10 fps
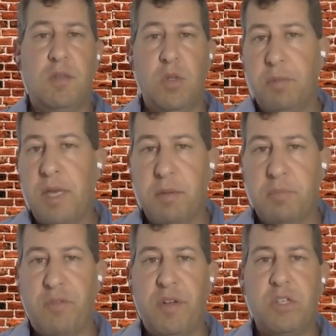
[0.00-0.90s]
Being a
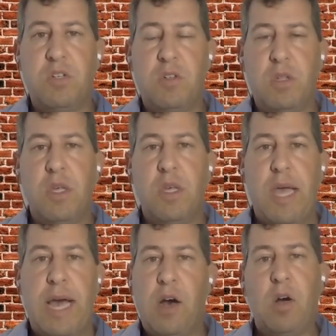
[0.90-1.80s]
professional,
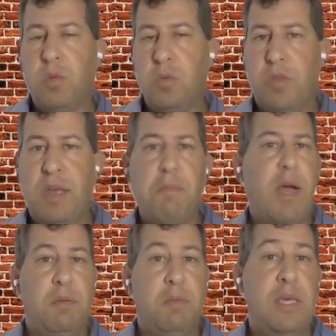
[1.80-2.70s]
how they
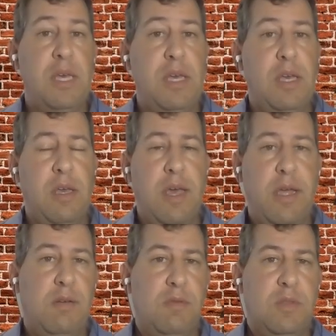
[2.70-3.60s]
might be
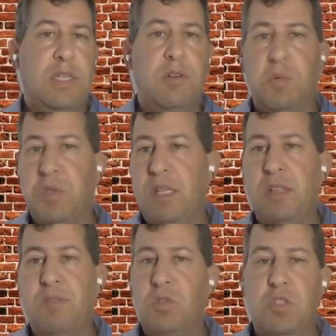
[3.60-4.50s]
and dealing with the
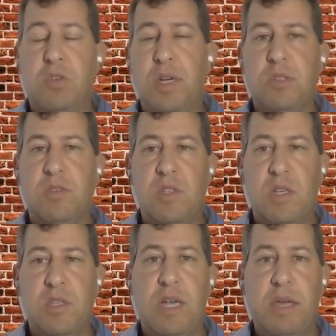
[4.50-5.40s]
individual stressors of
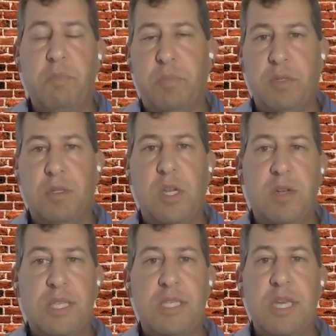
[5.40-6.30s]
this time. But,
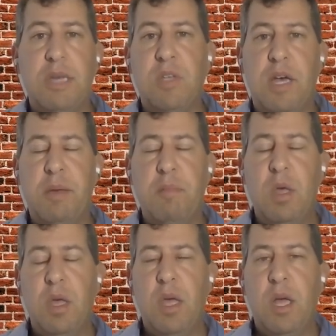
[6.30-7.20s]
at the same time,
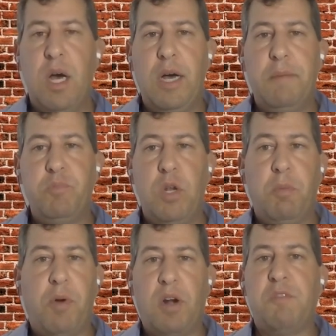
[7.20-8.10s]

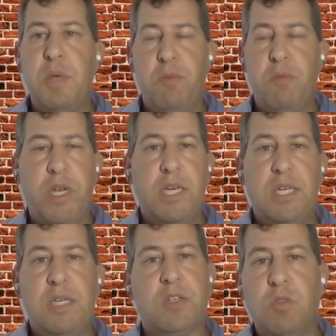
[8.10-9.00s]
part of me, when I
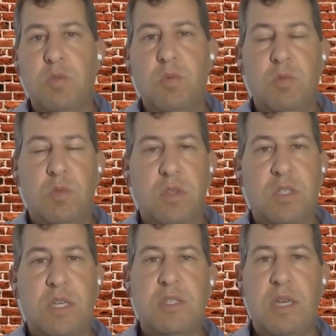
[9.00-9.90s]
hear you
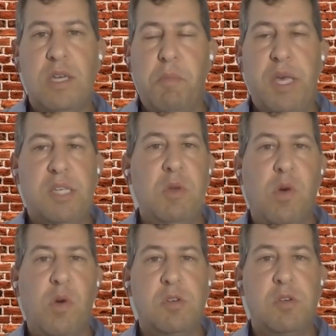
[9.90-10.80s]
discussing it, makes me
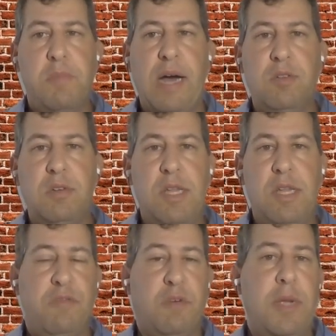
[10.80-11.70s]
wonder about
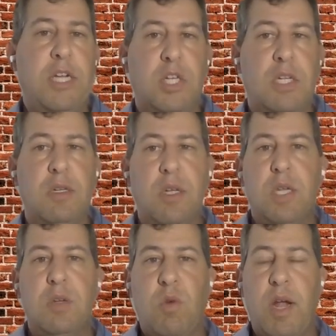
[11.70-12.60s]
information,
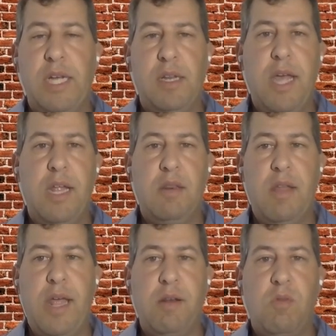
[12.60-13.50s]
right?
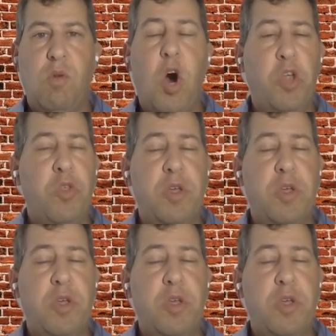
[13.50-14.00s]
And all